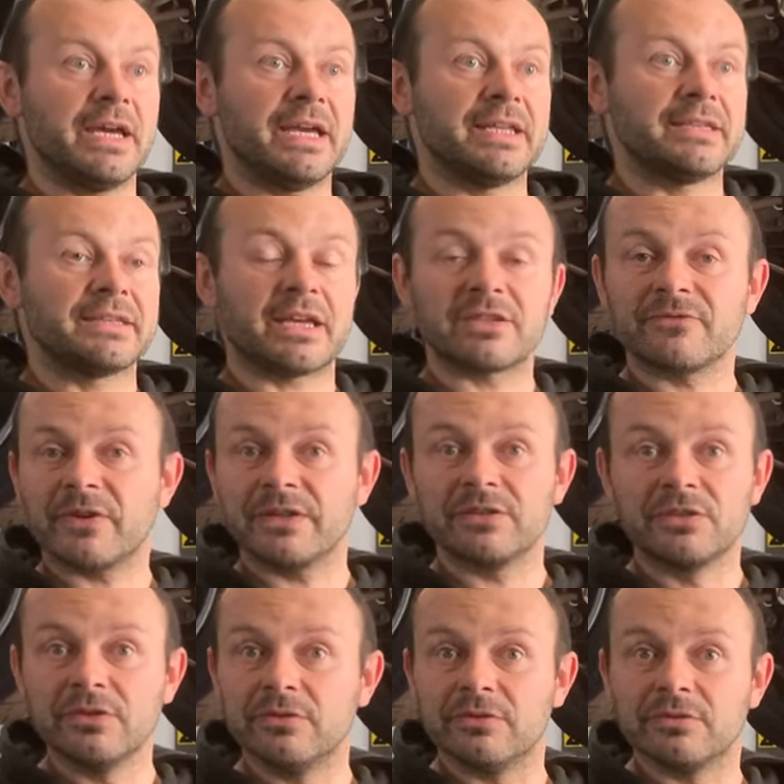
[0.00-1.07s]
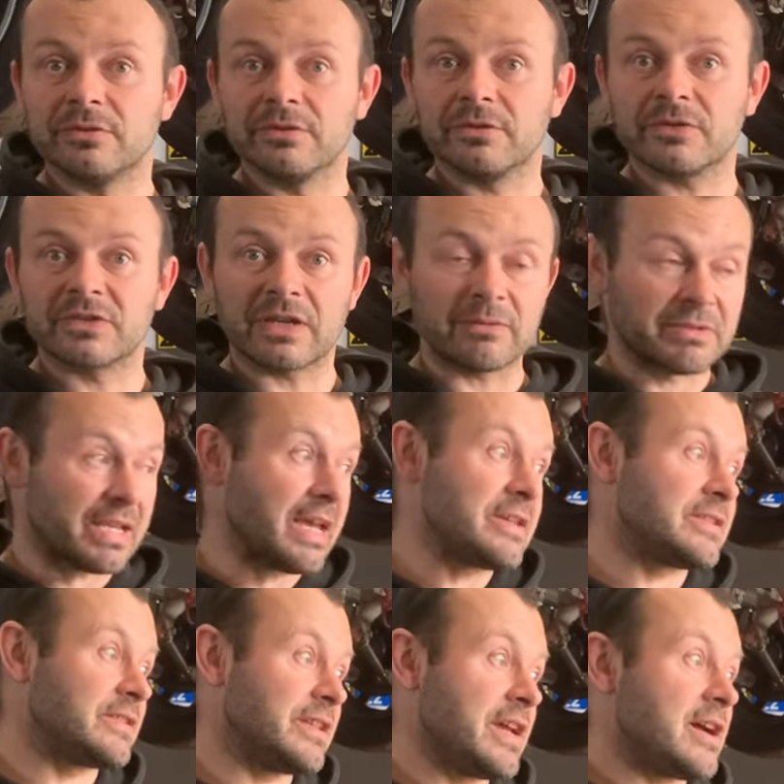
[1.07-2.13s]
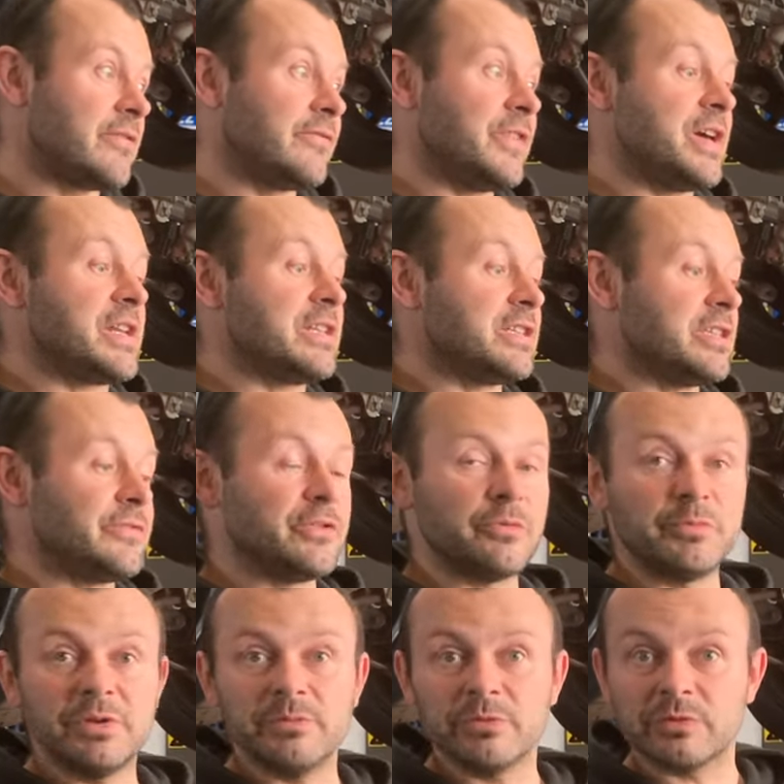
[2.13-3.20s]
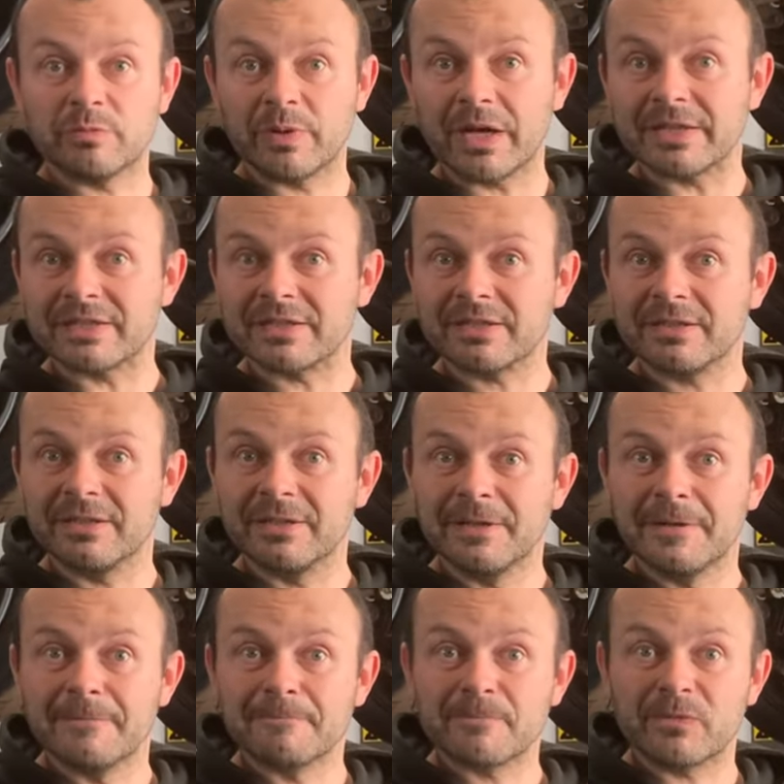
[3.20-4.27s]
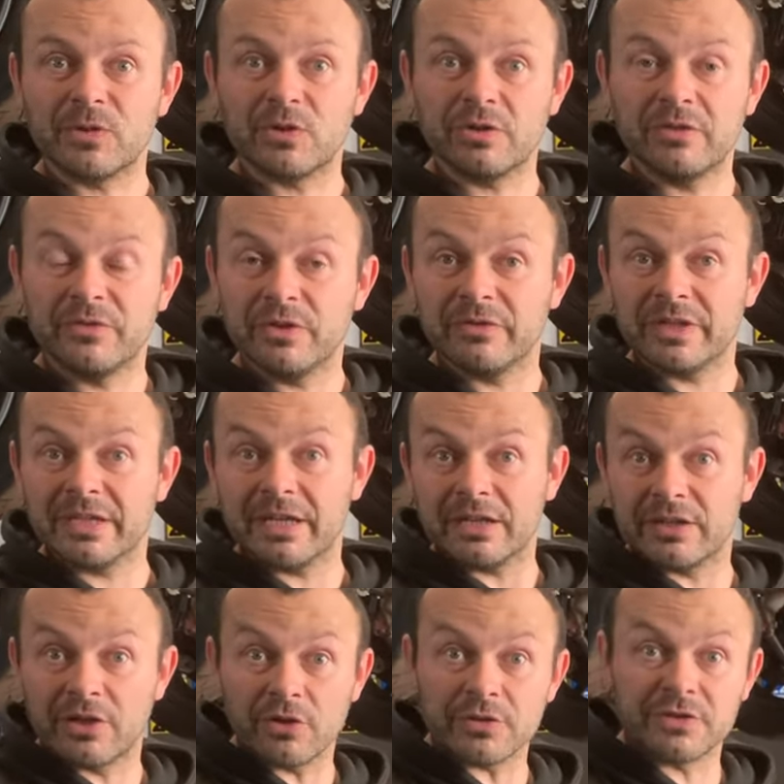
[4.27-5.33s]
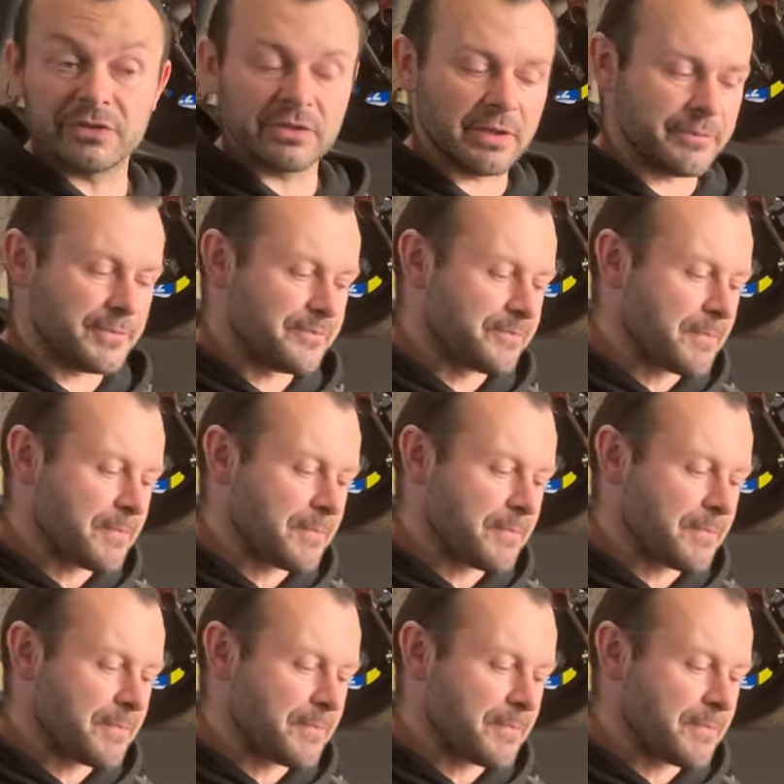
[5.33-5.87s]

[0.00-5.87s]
And that's fine too, because sometimes they are very difficult people to pass, you know, if you even get close to them.